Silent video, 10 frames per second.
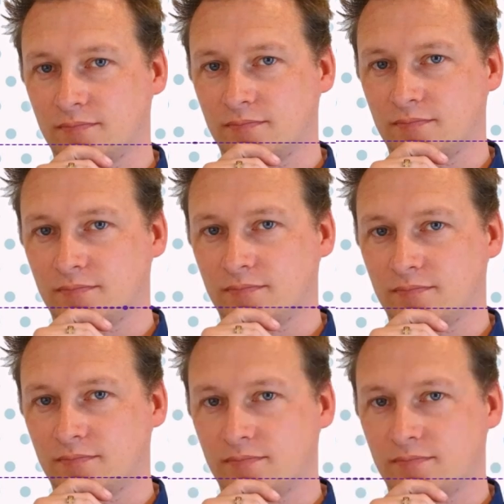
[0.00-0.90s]
And
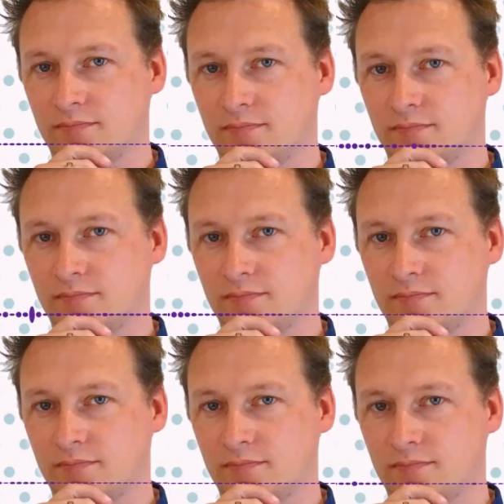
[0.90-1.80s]
deep
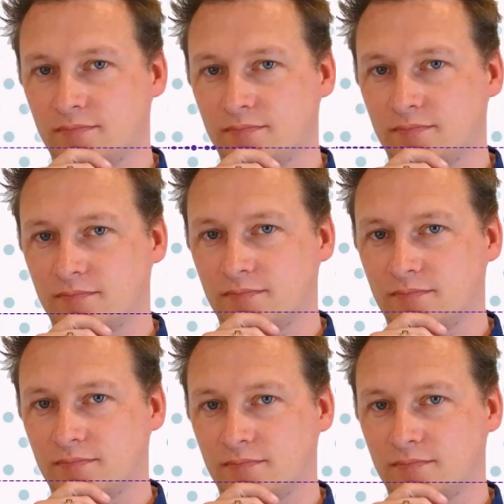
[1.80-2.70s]
underground in that temple,